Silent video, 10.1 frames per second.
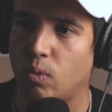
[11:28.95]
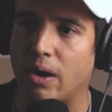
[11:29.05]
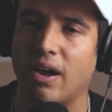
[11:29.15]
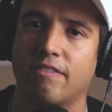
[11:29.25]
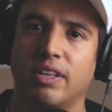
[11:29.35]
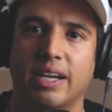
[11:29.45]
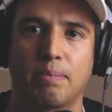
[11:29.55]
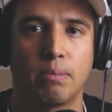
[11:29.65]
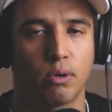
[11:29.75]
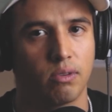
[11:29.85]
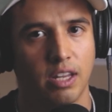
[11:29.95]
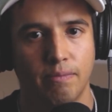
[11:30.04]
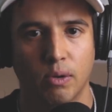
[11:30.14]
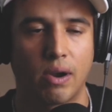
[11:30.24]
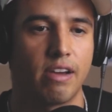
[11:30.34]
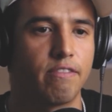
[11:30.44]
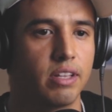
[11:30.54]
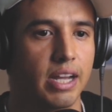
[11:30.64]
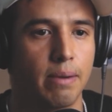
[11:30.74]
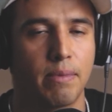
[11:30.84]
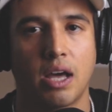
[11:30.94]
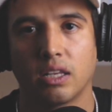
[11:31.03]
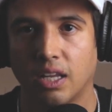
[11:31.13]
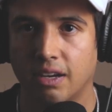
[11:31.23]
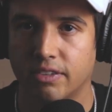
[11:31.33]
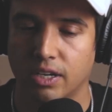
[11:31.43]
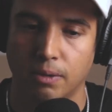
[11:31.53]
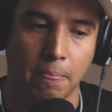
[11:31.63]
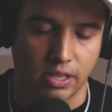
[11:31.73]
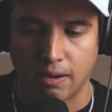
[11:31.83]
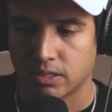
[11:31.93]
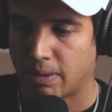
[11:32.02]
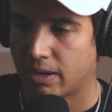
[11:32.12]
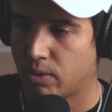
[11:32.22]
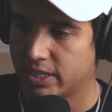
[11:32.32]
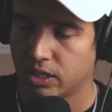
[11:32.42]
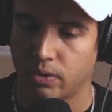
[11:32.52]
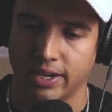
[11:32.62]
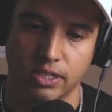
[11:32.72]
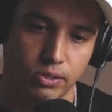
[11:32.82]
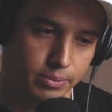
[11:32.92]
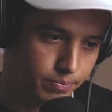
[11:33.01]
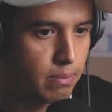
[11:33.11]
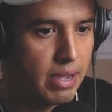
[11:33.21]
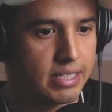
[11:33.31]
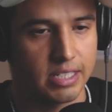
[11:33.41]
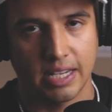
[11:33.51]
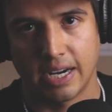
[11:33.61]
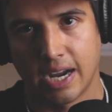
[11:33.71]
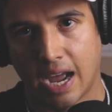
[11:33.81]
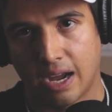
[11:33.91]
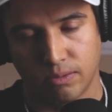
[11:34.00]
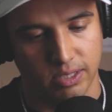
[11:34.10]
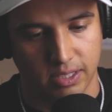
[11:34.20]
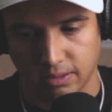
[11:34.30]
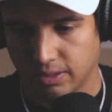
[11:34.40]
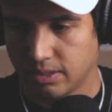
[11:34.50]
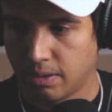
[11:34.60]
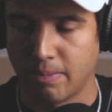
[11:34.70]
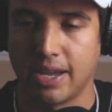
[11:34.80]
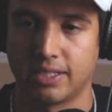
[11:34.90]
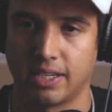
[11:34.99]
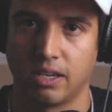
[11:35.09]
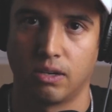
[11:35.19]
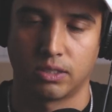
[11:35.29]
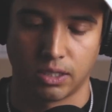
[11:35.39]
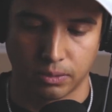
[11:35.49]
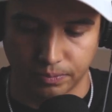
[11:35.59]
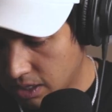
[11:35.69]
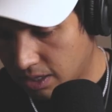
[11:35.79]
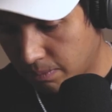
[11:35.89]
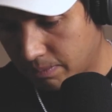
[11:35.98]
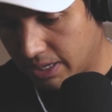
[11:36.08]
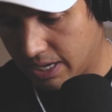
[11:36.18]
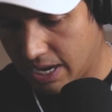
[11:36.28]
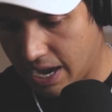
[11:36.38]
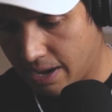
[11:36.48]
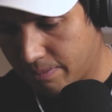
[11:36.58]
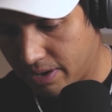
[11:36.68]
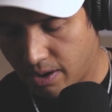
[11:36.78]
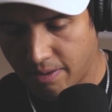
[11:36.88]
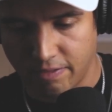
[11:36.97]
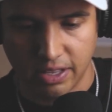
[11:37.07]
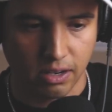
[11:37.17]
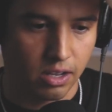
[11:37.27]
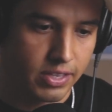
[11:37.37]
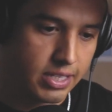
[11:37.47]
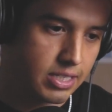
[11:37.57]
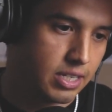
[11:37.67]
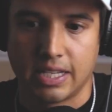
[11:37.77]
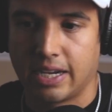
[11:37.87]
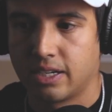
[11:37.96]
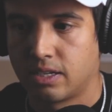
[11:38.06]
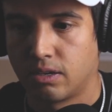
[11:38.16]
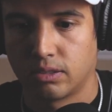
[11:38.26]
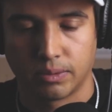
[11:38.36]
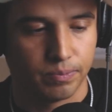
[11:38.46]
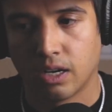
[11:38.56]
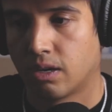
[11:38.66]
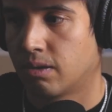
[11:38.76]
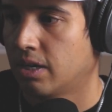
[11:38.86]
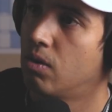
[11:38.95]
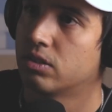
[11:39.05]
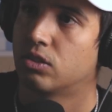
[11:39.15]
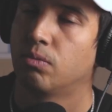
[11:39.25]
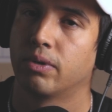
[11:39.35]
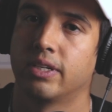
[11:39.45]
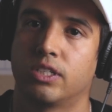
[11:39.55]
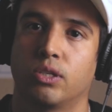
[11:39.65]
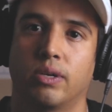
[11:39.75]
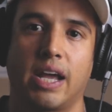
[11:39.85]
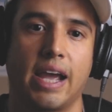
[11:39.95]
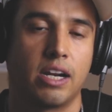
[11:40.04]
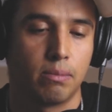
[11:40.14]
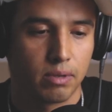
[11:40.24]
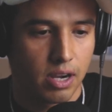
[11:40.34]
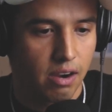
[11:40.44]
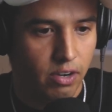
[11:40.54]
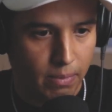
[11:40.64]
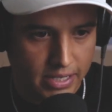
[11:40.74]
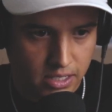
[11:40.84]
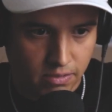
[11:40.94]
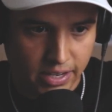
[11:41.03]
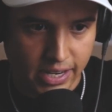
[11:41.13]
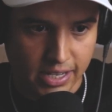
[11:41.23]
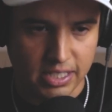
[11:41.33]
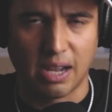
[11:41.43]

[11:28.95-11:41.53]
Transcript: do I feel like people don't love me? Why do I feel like I'm not loved, So that was my question going into it. The message that I got was amazing, So I'm feeling all this second dose, going super into it. I end up covering myself, I guess.